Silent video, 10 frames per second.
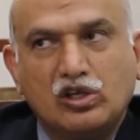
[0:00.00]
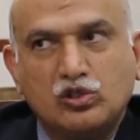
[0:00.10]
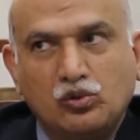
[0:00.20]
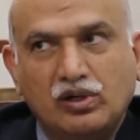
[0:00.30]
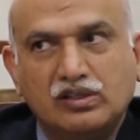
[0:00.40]

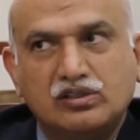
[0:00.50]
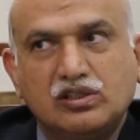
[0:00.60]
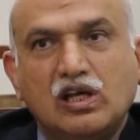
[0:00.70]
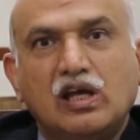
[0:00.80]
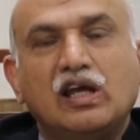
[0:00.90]

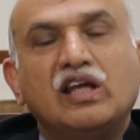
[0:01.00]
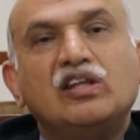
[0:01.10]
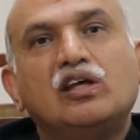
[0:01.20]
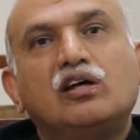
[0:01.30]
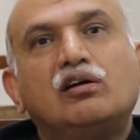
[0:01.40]
students,
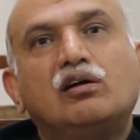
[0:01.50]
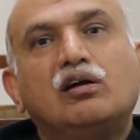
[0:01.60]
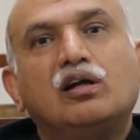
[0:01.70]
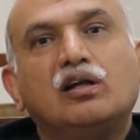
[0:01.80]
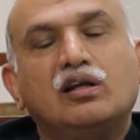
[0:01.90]
in their
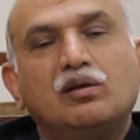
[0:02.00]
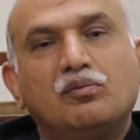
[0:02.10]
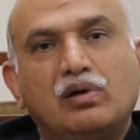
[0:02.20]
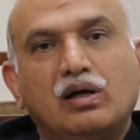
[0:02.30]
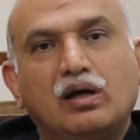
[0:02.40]

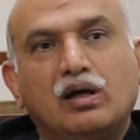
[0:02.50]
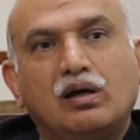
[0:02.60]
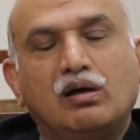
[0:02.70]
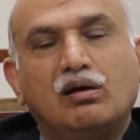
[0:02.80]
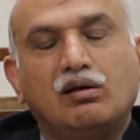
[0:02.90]

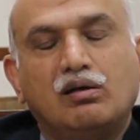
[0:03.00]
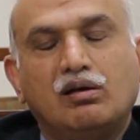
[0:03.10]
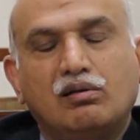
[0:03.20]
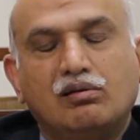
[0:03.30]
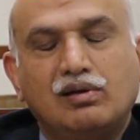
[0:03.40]

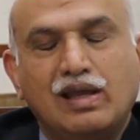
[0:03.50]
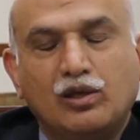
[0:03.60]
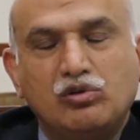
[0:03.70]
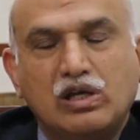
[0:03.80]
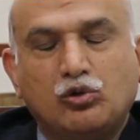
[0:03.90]

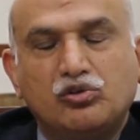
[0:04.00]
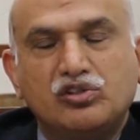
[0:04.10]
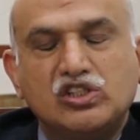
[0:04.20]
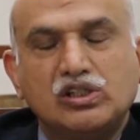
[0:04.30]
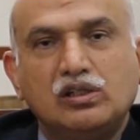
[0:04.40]
language
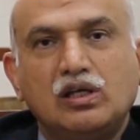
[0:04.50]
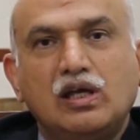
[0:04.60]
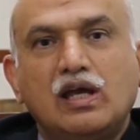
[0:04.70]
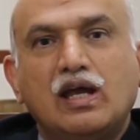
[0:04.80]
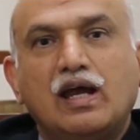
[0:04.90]
acquisition.
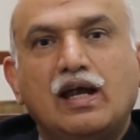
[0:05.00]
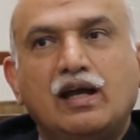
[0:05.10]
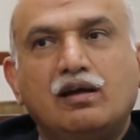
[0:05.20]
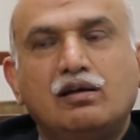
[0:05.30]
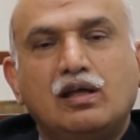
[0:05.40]

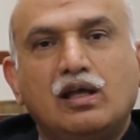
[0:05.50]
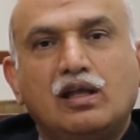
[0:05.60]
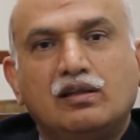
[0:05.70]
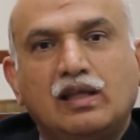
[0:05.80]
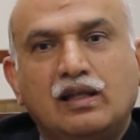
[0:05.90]
And
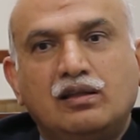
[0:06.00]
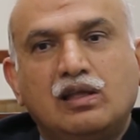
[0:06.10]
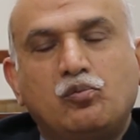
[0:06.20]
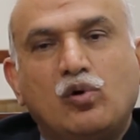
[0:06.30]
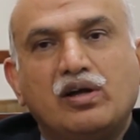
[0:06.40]
then
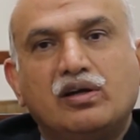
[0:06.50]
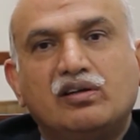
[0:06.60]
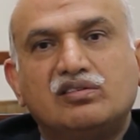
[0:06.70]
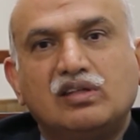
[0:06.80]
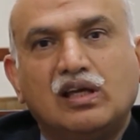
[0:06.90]
they
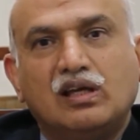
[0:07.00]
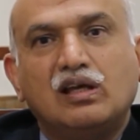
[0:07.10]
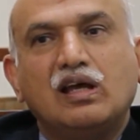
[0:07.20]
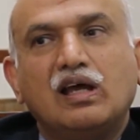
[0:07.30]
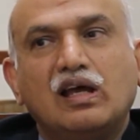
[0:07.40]
appointed Sikh
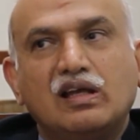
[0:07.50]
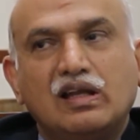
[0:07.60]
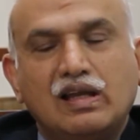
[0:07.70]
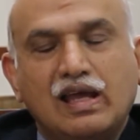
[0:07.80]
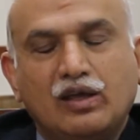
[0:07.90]

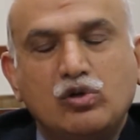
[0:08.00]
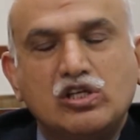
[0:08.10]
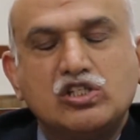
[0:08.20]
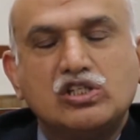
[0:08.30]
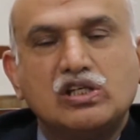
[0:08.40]

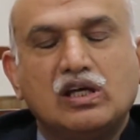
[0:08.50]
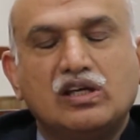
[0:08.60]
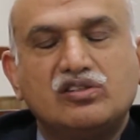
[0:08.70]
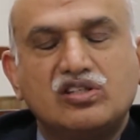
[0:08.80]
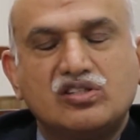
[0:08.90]
language
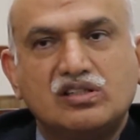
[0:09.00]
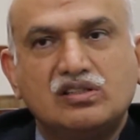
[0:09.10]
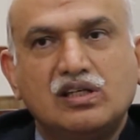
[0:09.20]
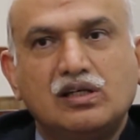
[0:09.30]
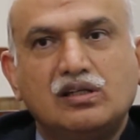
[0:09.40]

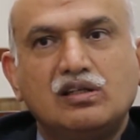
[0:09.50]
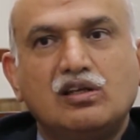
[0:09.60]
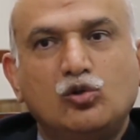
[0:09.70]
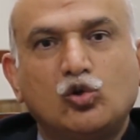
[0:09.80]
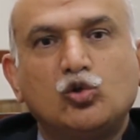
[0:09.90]
assistants there,
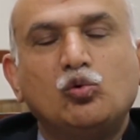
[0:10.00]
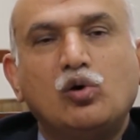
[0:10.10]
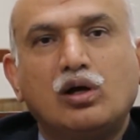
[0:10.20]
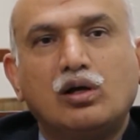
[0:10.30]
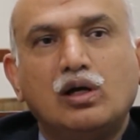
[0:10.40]
those who
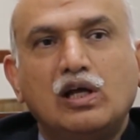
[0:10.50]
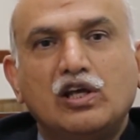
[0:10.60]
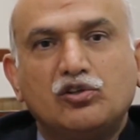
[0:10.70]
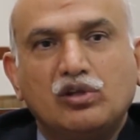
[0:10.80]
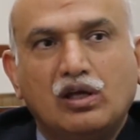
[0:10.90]
were
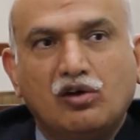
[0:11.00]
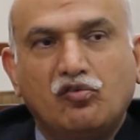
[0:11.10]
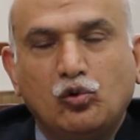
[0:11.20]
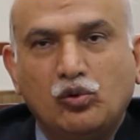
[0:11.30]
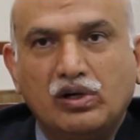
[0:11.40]

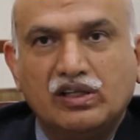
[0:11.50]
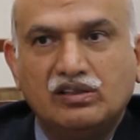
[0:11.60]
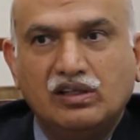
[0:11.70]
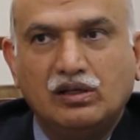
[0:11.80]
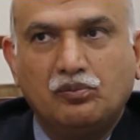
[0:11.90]
fluent
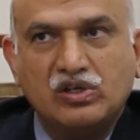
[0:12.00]
in their